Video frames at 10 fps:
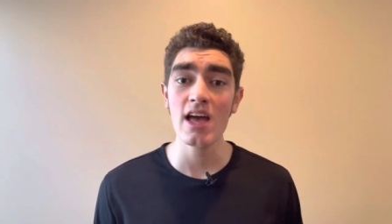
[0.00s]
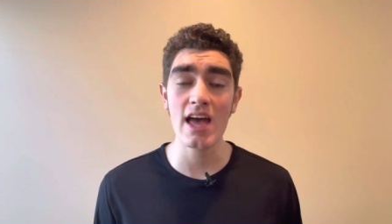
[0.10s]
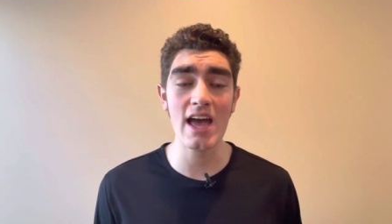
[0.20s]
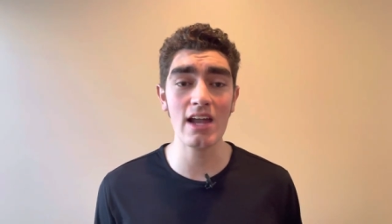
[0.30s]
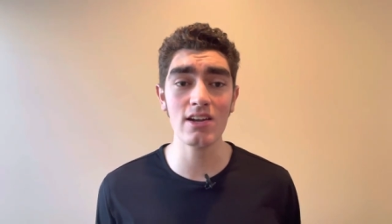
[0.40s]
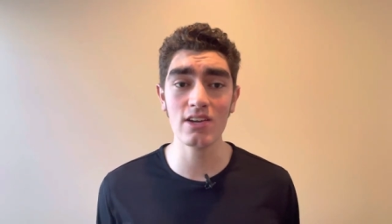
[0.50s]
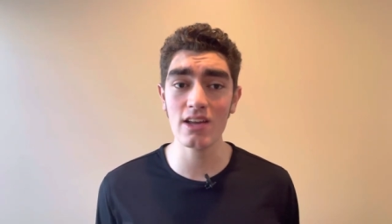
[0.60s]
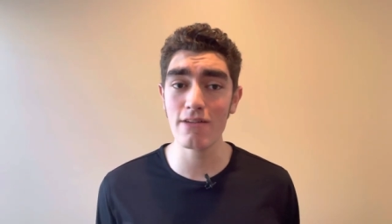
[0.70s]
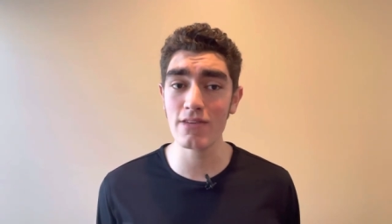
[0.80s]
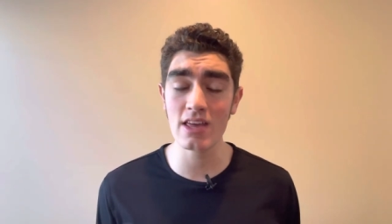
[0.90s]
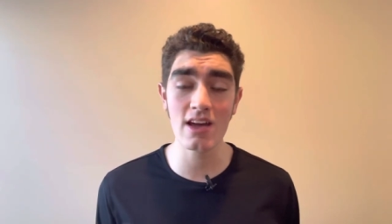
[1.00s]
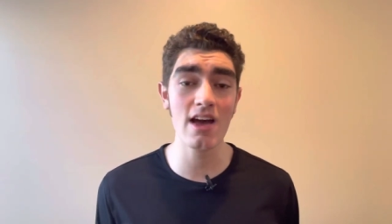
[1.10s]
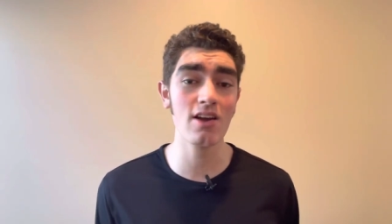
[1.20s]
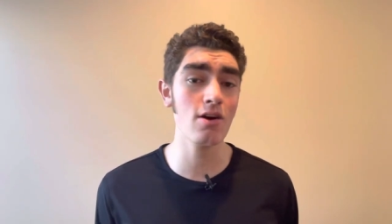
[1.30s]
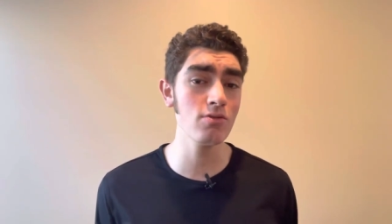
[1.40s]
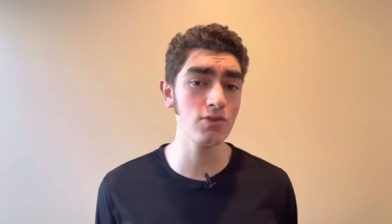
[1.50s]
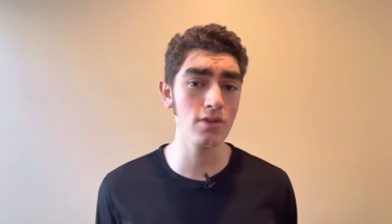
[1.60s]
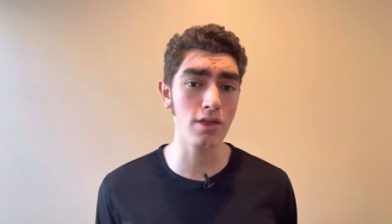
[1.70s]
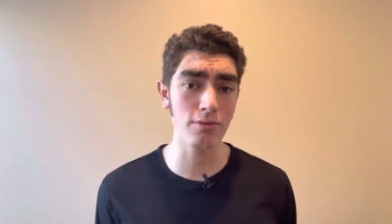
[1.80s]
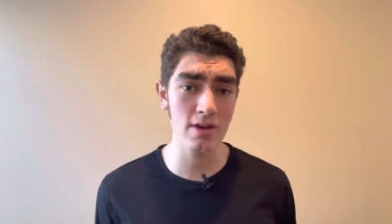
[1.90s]
And if he goes for
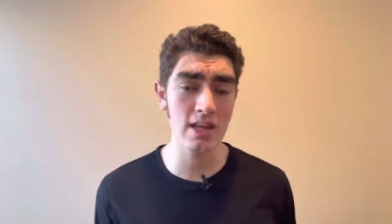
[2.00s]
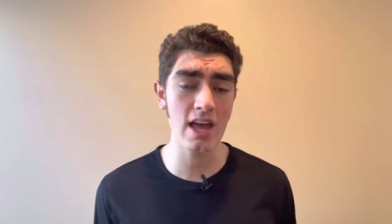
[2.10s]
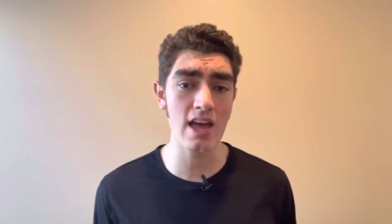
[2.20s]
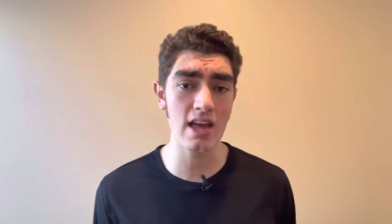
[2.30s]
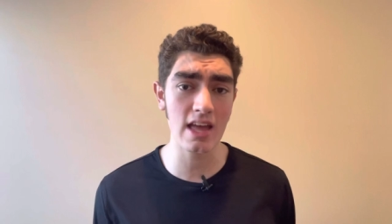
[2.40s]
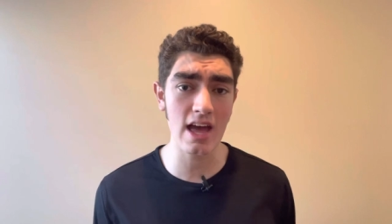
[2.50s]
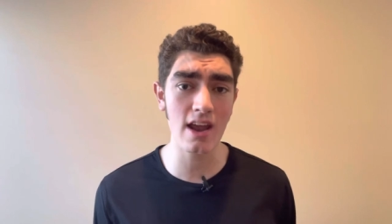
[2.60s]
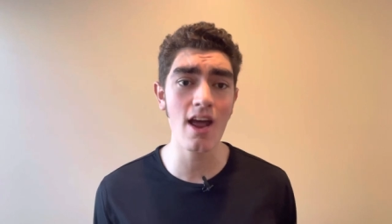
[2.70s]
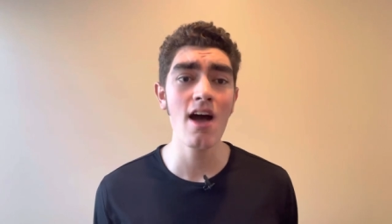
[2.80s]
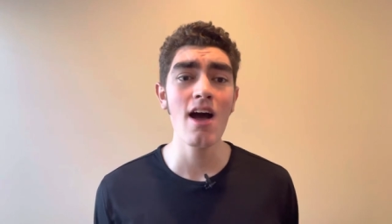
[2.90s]
the 3K again,